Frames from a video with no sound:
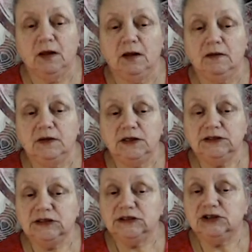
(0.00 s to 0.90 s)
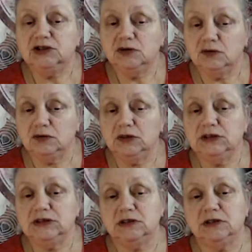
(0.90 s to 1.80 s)
This is not the
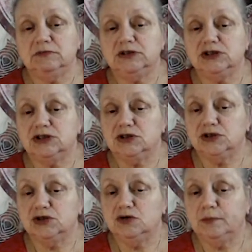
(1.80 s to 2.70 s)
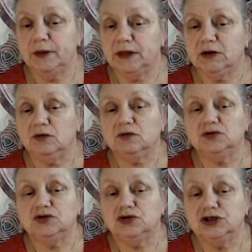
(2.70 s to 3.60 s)
time to turn your back on
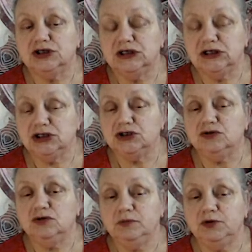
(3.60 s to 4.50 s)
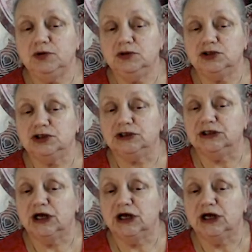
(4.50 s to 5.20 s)
traditional approaches